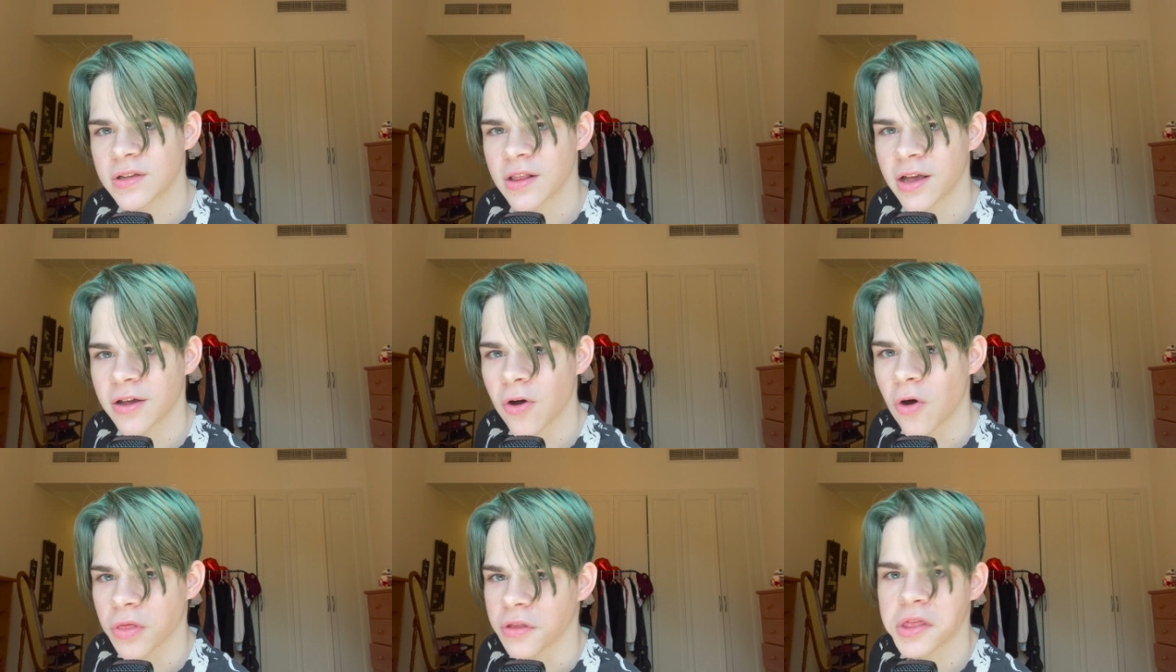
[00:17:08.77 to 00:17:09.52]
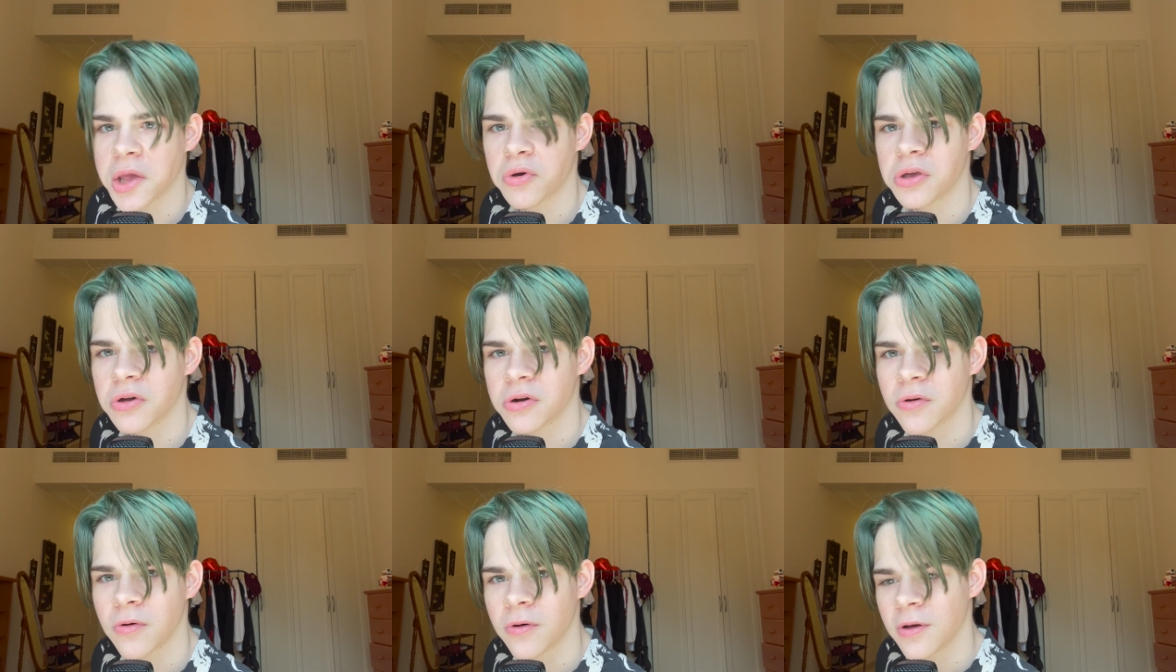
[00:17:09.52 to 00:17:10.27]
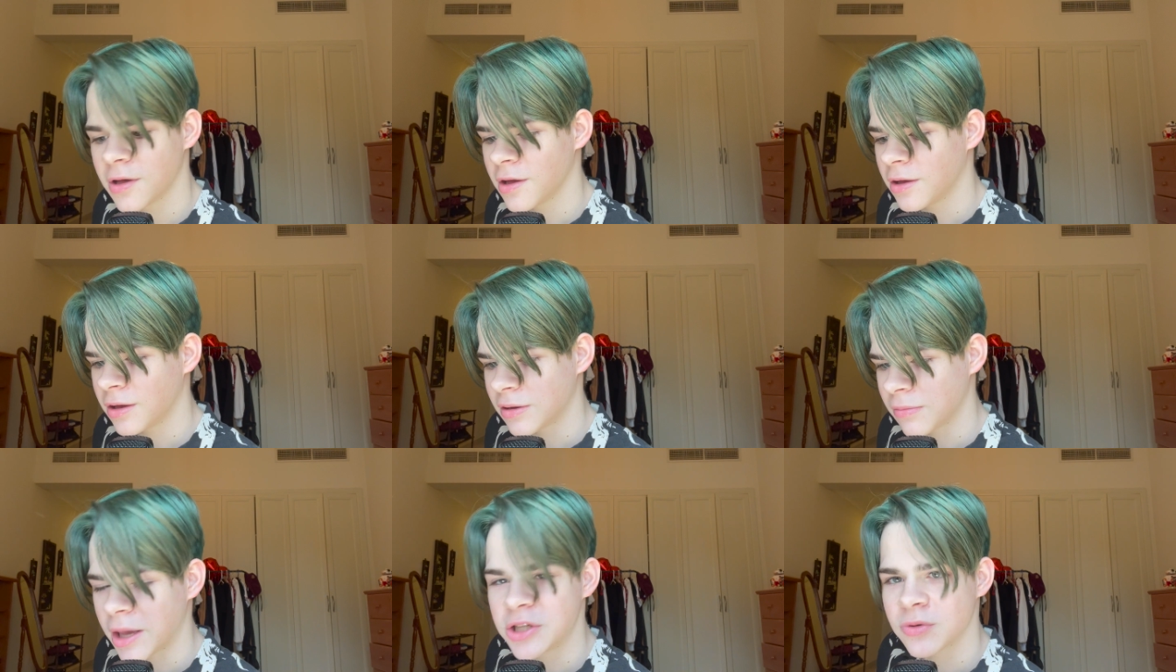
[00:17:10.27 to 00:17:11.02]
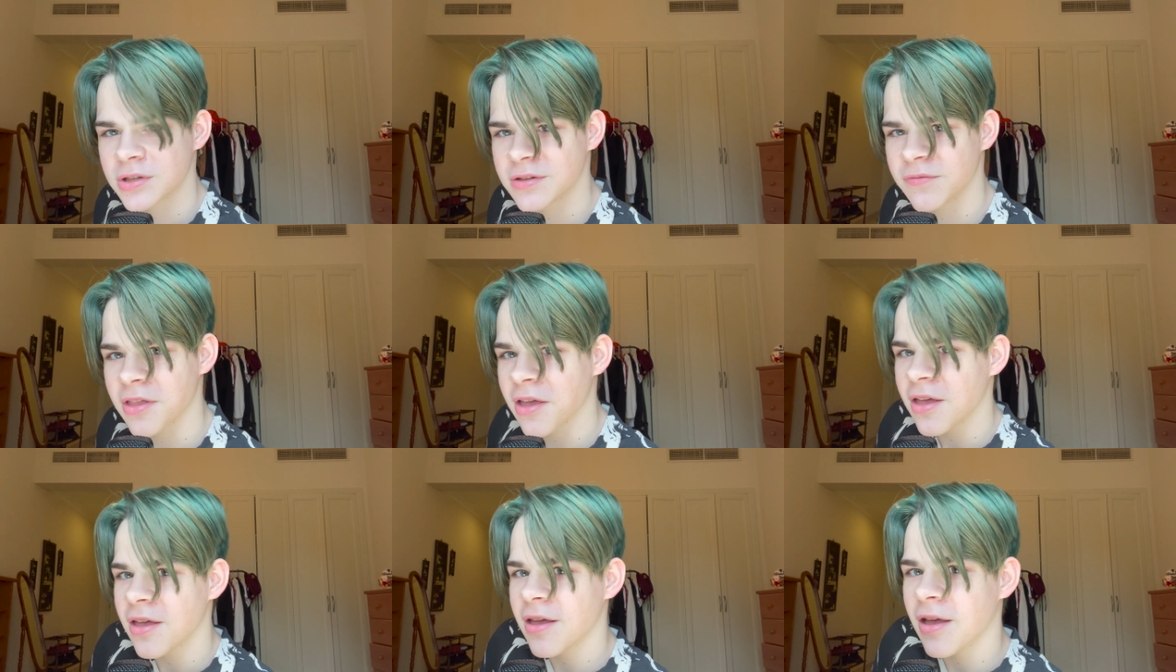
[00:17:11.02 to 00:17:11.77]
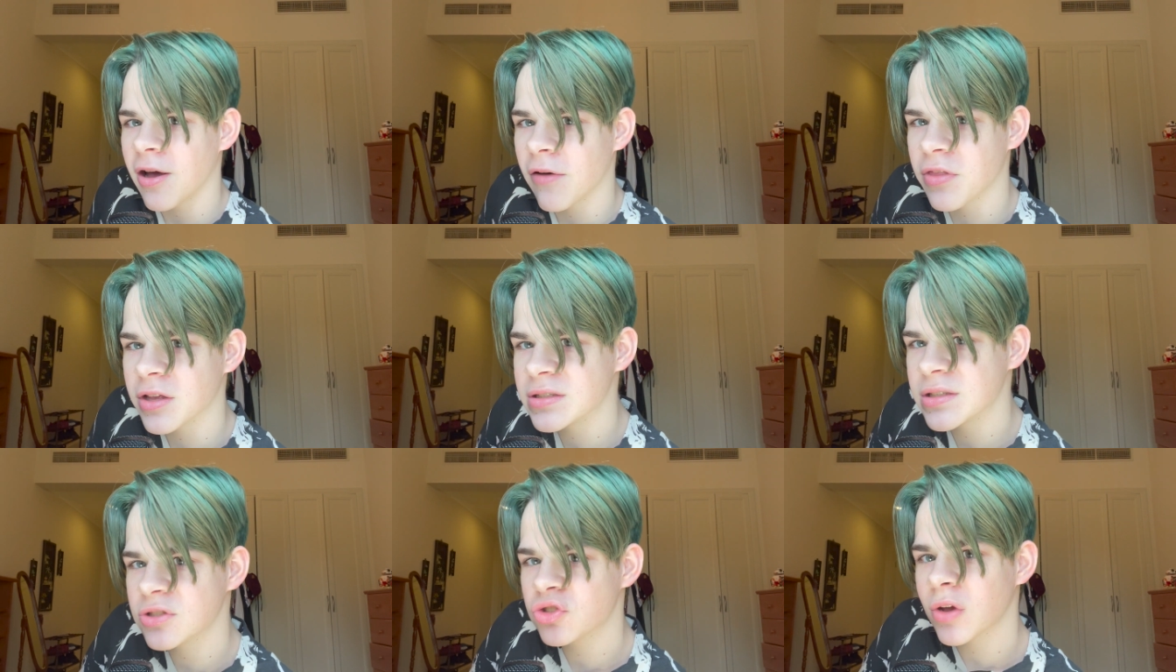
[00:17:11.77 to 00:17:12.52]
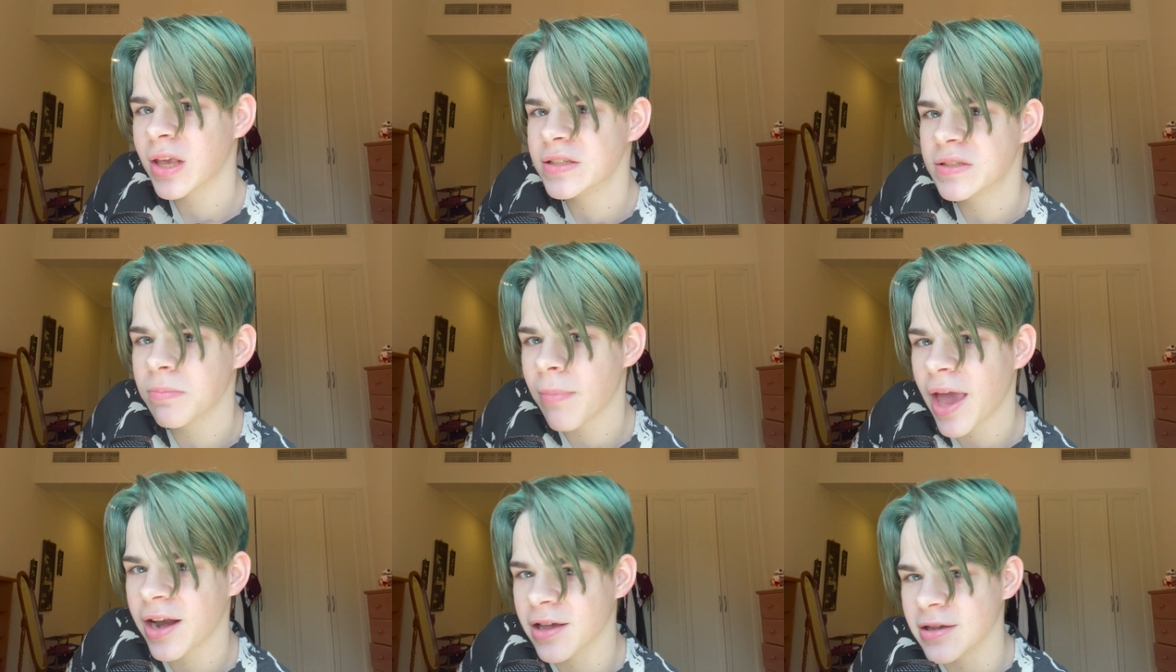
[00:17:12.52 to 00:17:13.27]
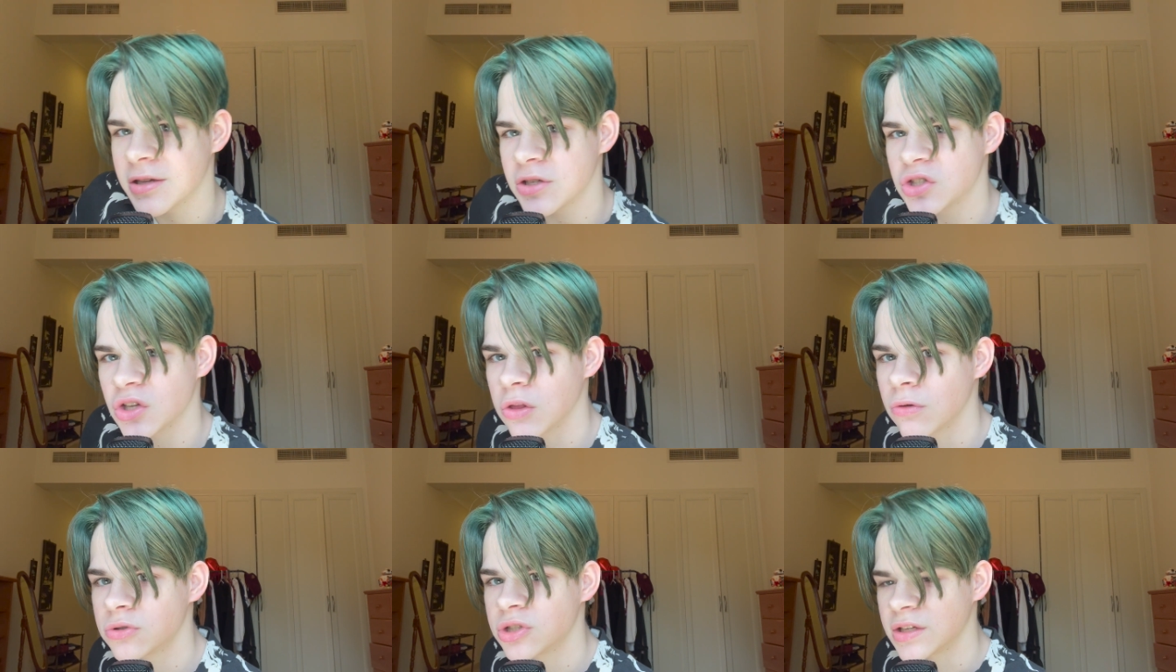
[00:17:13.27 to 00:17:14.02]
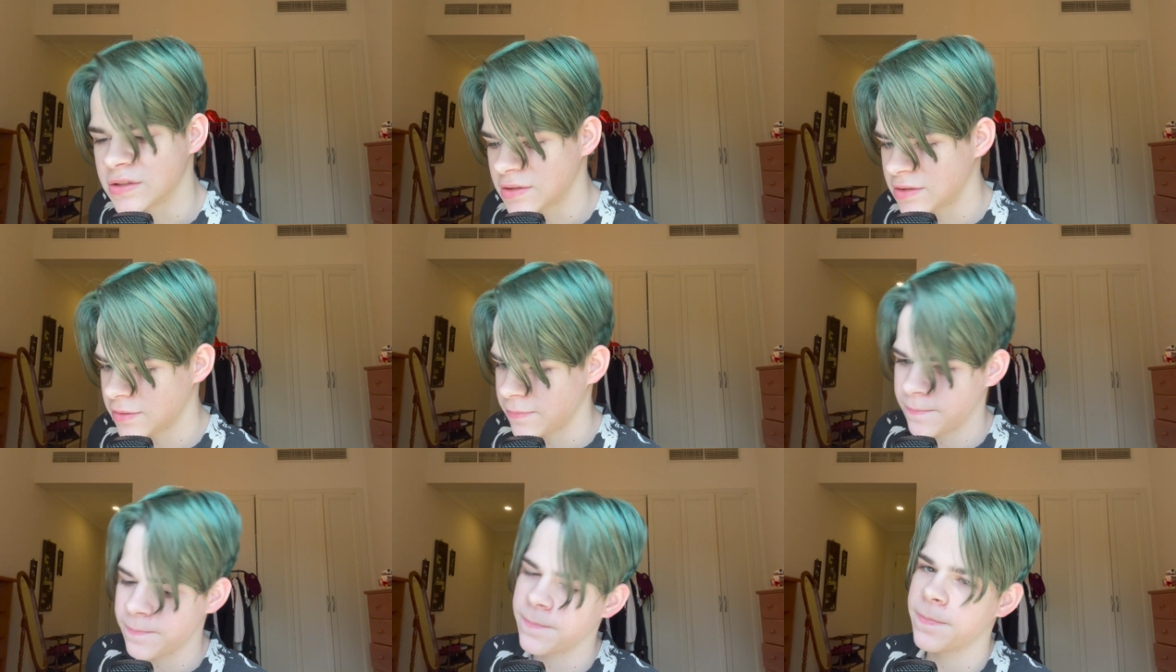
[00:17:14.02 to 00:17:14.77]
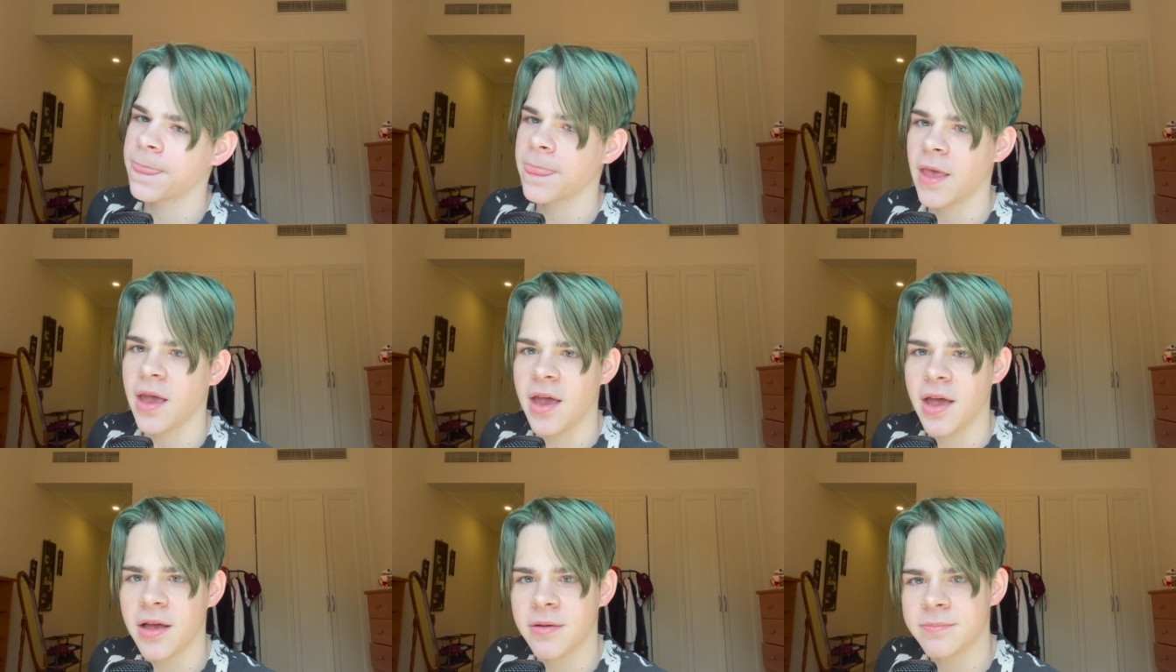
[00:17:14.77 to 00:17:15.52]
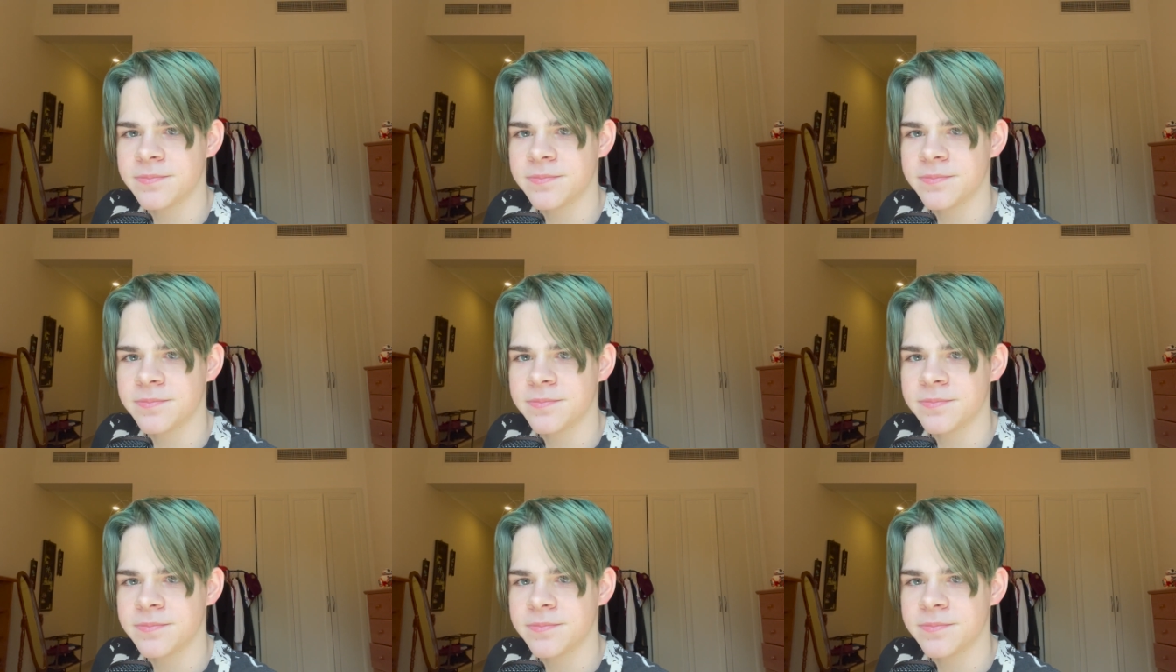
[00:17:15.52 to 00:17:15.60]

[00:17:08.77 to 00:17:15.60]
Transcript: They're like, all the theoretical matrix of the, of the transmatic solutions. Yeah,